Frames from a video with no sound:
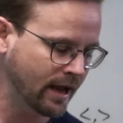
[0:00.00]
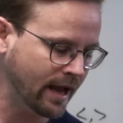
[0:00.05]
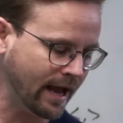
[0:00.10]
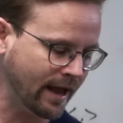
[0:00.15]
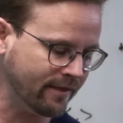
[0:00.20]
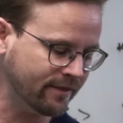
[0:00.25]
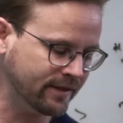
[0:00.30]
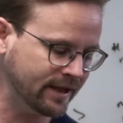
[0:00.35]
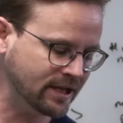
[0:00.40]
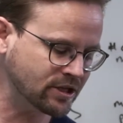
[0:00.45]

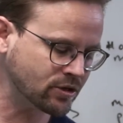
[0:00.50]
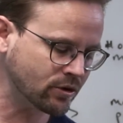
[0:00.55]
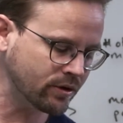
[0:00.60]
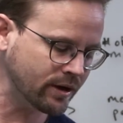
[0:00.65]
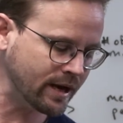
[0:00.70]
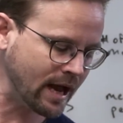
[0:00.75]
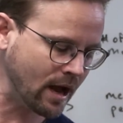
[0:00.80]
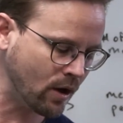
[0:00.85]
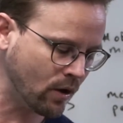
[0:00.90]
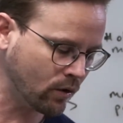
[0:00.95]
And these are
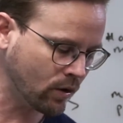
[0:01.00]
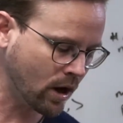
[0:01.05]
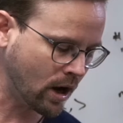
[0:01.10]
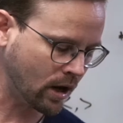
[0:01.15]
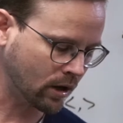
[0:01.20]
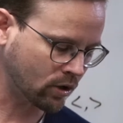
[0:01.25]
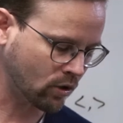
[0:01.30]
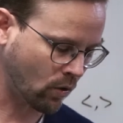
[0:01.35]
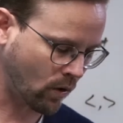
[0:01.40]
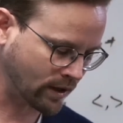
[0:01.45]

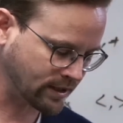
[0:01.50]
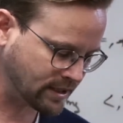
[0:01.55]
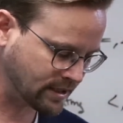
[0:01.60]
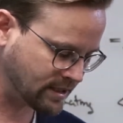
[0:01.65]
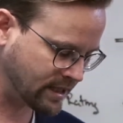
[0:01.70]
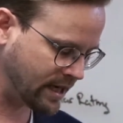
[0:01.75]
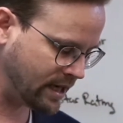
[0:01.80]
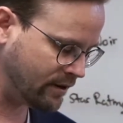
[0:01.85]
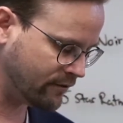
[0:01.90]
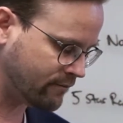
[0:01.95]
now
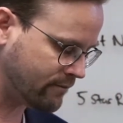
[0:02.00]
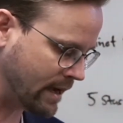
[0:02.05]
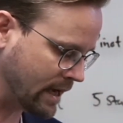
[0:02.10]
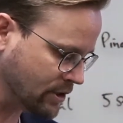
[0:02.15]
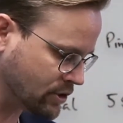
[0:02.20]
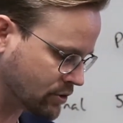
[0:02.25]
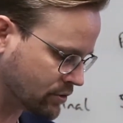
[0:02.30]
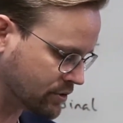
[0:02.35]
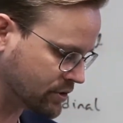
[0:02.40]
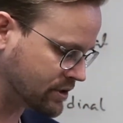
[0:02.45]
quantitative
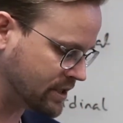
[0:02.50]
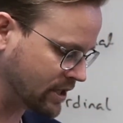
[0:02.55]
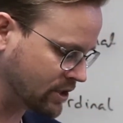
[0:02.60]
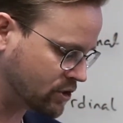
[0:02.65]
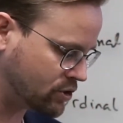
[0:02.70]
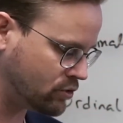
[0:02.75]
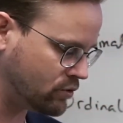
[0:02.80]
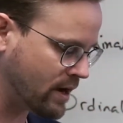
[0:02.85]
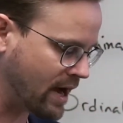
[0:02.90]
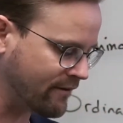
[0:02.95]
measures that
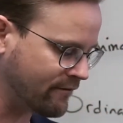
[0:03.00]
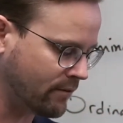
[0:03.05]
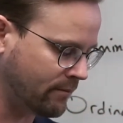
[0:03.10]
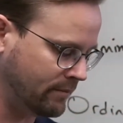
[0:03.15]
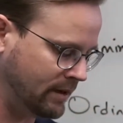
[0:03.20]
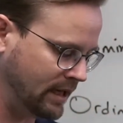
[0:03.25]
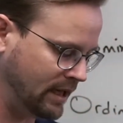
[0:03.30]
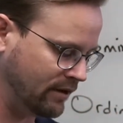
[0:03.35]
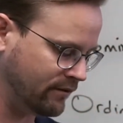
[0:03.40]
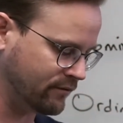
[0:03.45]
do have a
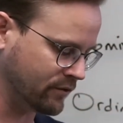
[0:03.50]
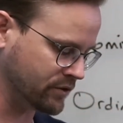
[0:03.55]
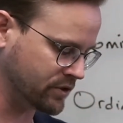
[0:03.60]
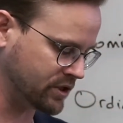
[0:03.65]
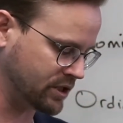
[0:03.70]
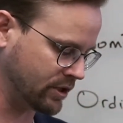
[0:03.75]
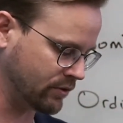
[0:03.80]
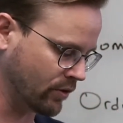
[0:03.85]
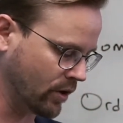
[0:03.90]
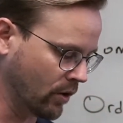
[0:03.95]
meaningful
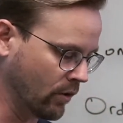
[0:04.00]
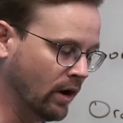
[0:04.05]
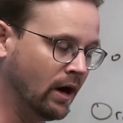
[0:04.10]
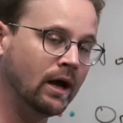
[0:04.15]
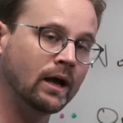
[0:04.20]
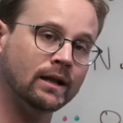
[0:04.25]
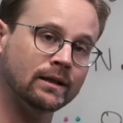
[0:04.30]
0.